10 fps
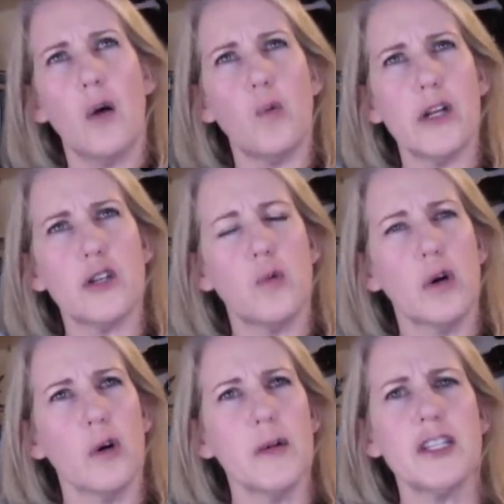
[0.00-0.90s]
which
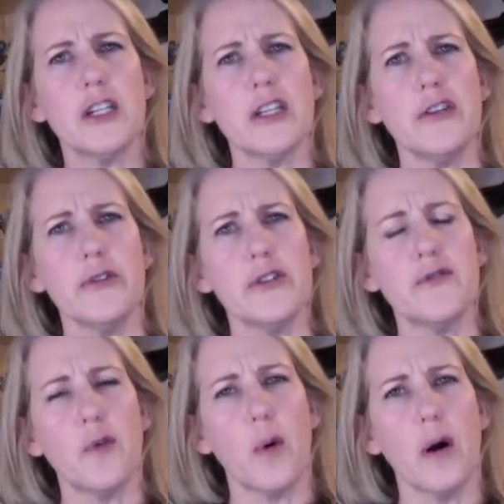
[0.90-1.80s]
were originally used
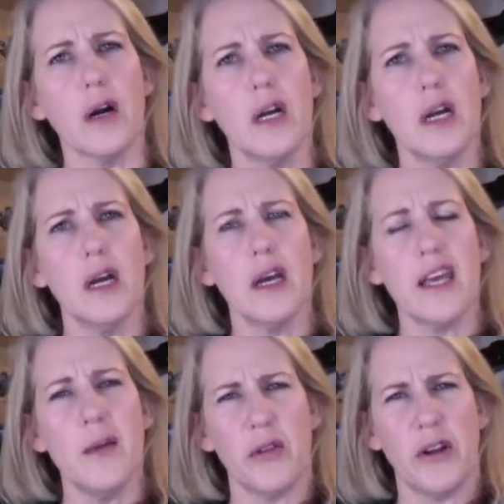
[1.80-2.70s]
for
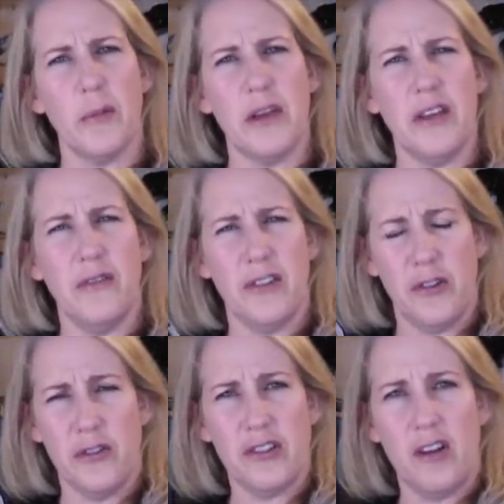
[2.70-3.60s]

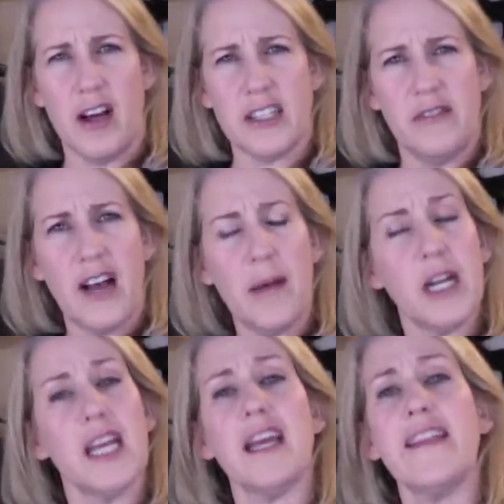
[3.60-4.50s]
chemotherapy-induced nausea and
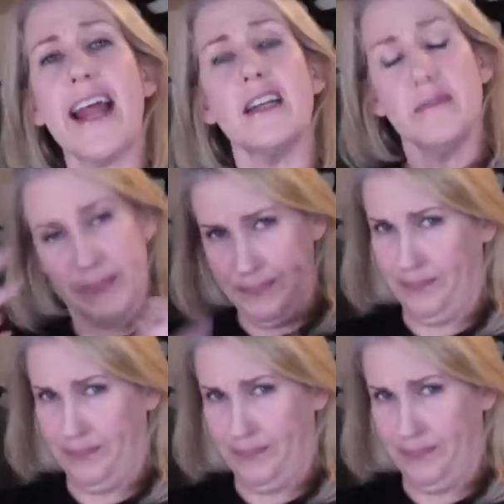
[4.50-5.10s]
vomiting, and then